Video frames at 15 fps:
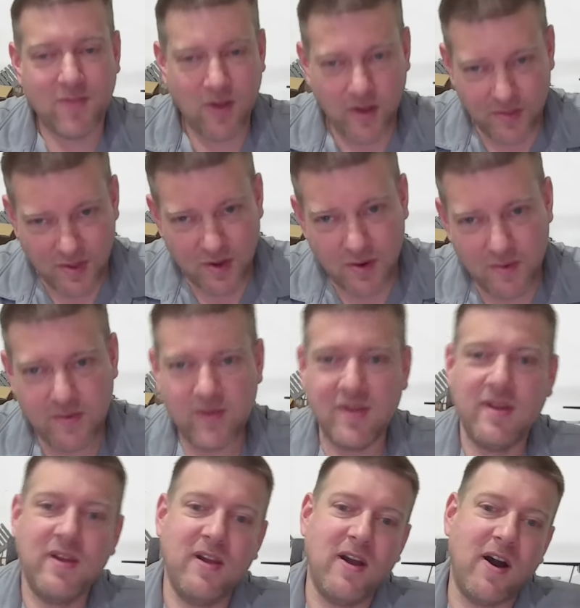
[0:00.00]
Although
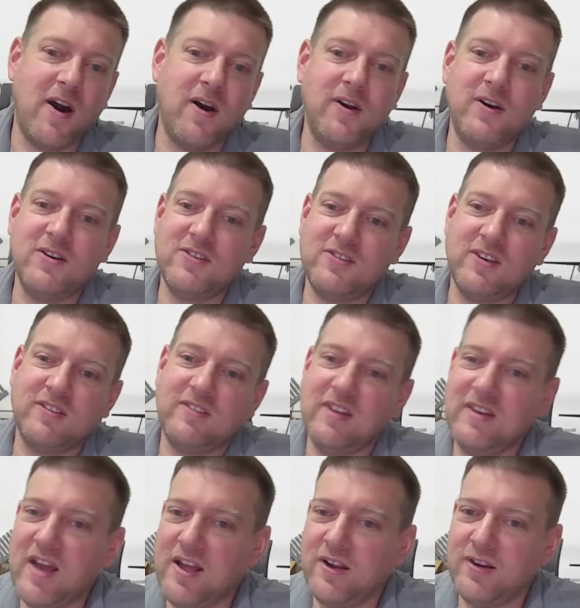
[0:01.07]

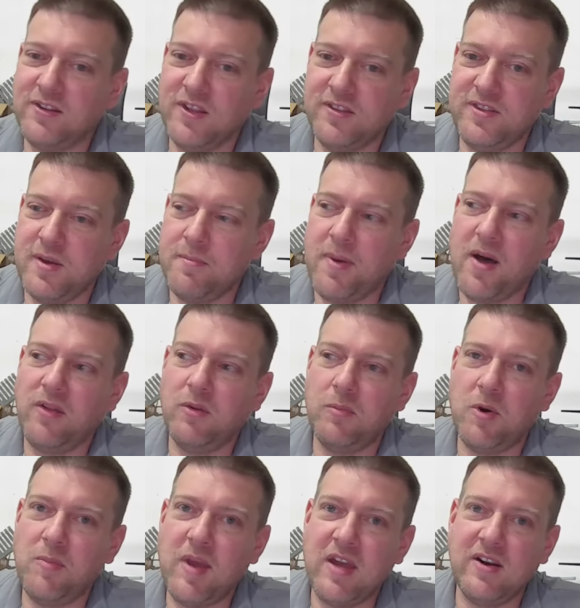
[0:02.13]
$160 lithium
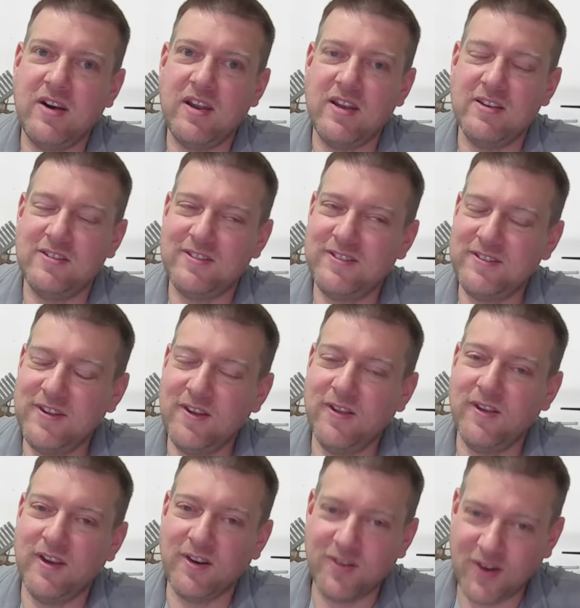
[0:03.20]
polymer battery is still
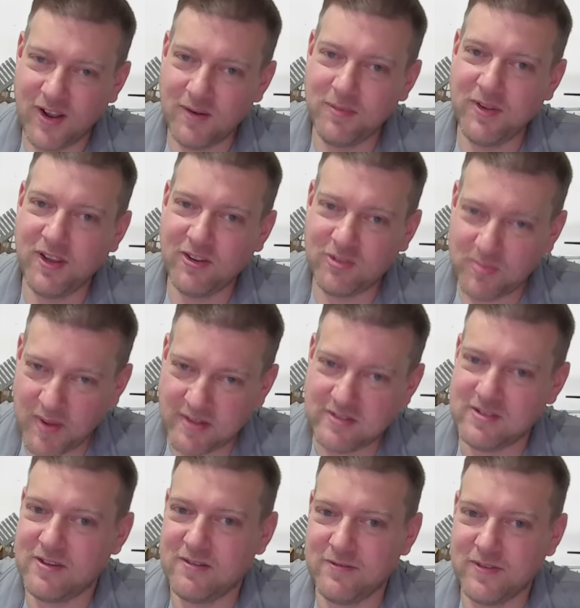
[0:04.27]
incredibly
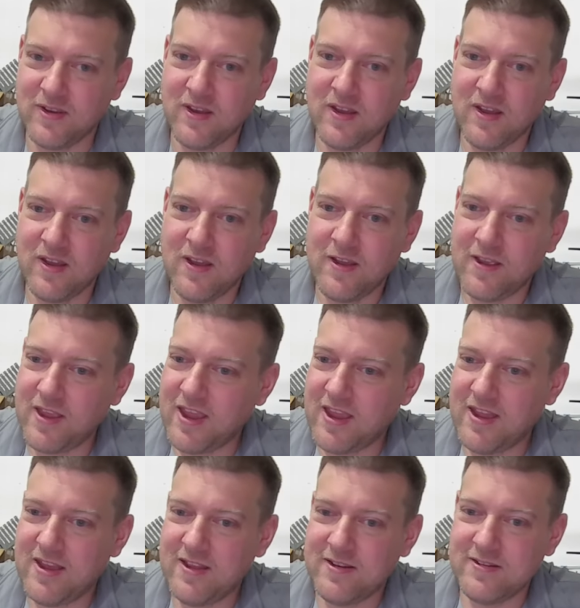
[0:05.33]
expensive,
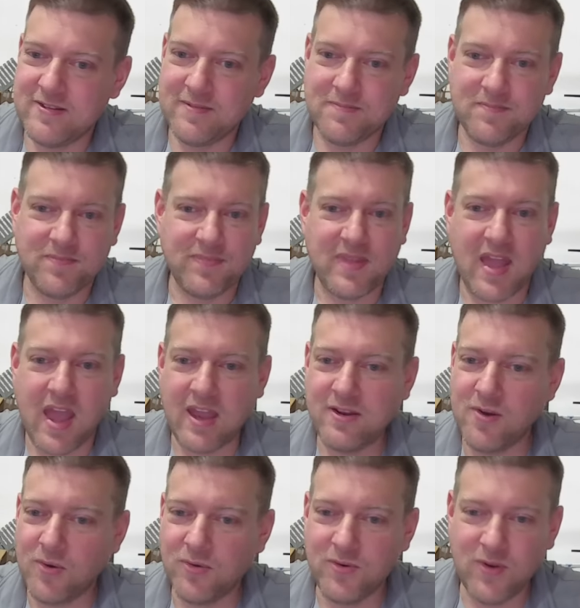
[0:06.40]
and I
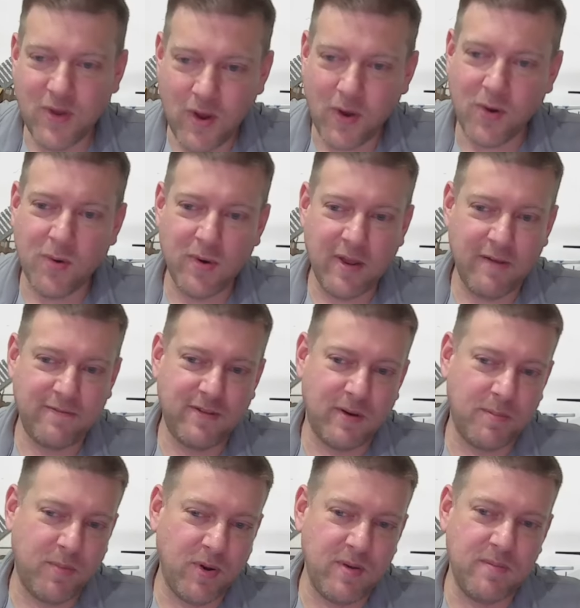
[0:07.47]
don't know if they're
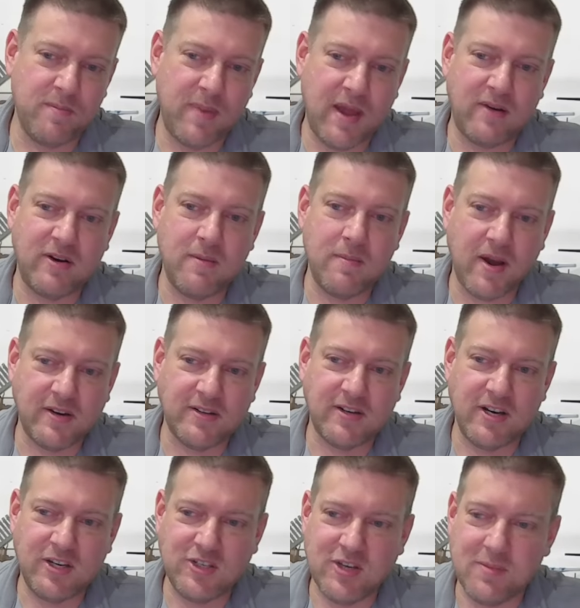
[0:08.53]
putting battery
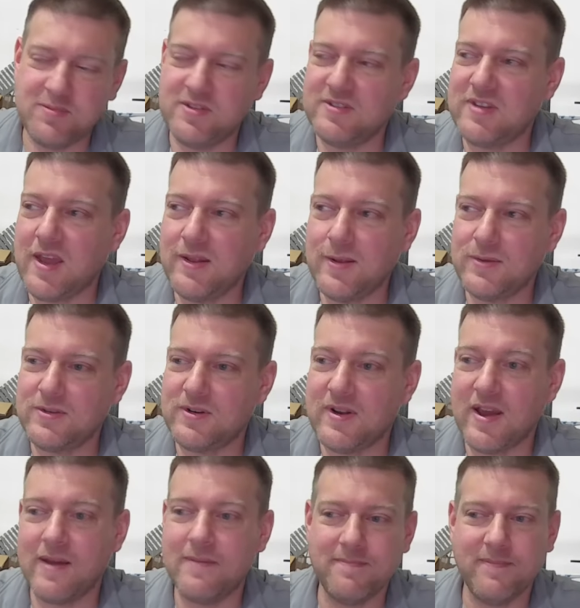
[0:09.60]
monitoring chips inside those or
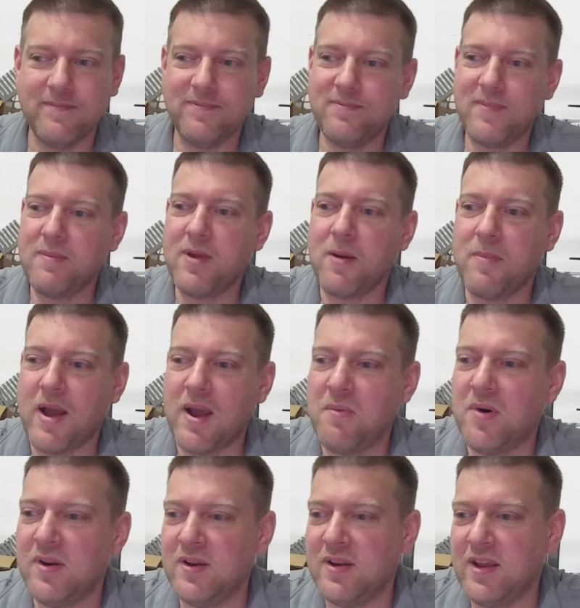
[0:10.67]
not. Maybe I'll buy
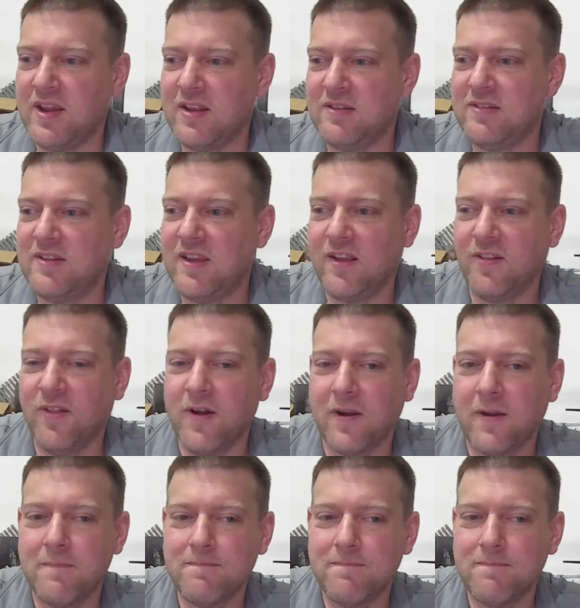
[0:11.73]
one and take a look.